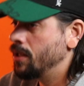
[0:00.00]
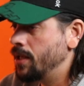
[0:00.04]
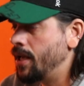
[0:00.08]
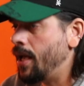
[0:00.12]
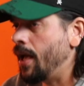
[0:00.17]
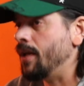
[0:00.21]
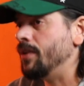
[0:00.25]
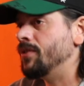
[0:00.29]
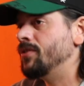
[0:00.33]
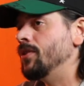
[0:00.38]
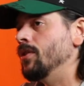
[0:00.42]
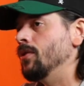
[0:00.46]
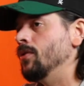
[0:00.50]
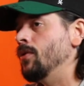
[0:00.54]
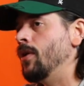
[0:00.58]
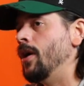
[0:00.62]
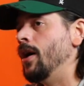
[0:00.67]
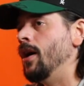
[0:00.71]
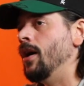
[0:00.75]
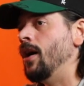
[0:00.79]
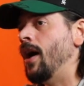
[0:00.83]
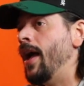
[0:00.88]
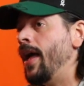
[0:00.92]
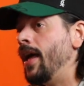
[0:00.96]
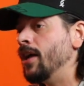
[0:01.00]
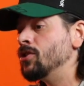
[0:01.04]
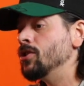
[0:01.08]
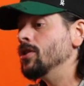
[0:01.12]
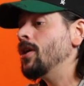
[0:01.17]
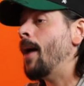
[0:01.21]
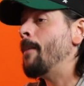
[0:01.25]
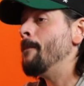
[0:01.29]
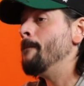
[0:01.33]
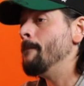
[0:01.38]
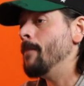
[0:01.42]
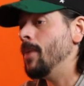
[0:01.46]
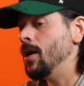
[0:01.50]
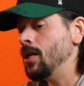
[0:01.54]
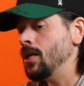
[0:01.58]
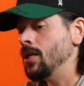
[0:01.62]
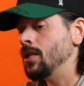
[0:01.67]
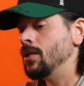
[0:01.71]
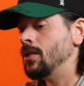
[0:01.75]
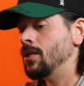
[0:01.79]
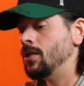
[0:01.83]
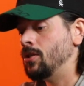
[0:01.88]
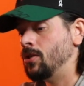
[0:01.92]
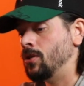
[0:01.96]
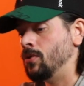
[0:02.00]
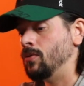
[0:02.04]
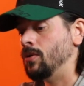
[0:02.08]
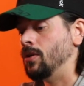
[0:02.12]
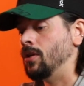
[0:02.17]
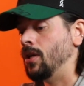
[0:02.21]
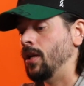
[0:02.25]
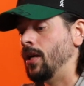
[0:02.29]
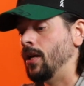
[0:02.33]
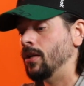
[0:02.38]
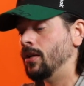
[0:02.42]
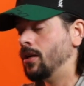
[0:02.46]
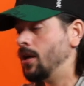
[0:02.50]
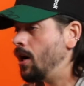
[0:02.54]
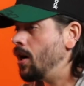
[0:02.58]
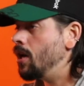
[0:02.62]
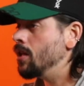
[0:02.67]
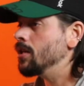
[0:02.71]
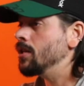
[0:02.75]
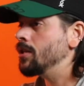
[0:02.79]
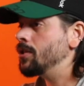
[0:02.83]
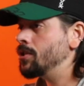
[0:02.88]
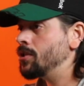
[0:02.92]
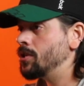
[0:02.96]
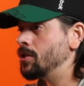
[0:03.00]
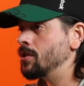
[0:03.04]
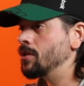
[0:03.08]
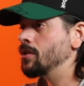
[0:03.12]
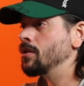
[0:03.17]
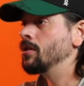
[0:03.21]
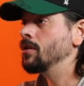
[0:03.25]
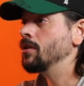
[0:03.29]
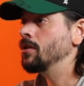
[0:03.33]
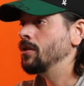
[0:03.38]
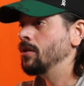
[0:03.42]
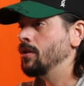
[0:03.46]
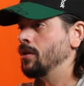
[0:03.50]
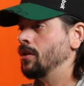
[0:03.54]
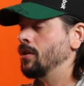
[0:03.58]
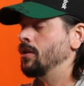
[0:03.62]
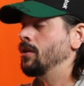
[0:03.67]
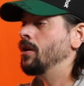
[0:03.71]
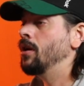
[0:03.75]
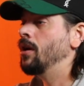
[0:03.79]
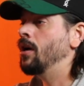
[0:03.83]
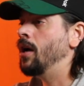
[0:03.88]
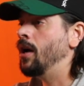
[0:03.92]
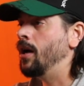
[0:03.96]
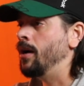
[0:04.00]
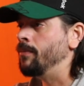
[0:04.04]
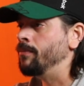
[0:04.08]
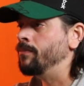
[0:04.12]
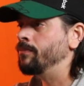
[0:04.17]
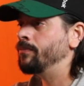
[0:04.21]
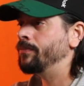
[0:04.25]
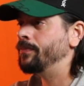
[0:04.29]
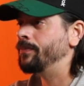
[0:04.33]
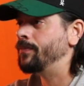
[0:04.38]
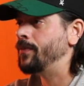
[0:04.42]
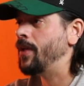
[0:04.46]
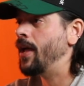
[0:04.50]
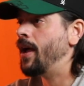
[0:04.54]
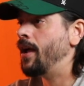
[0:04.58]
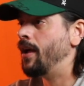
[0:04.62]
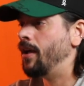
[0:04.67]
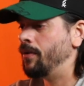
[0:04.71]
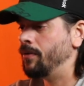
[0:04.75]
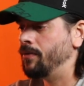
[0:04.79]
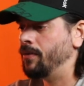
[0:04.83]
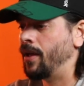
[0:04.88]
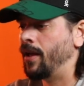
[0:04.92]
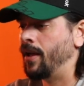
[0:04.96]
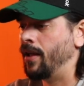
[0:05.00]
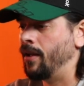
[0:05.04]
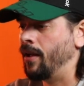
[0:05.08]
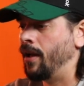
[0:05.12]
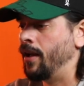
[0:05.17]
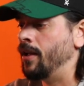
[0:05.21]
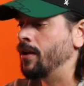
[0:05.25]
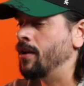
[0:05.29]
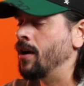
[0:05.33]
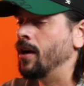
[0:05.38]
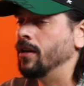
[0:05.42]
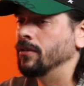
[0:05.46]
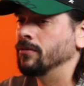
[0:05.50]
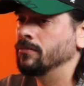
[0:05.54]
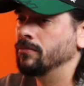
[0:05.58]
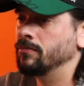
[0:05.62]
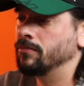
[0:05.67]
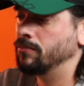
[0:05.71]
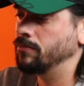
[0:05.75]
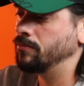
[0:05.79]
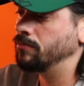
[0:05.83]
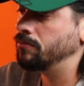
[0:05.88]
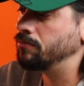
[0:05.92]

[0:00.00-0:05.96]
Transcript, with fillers: this? Yeah, so uh, I actually got money to do it at college. Oh, okay. Well, um, yeah, I, I got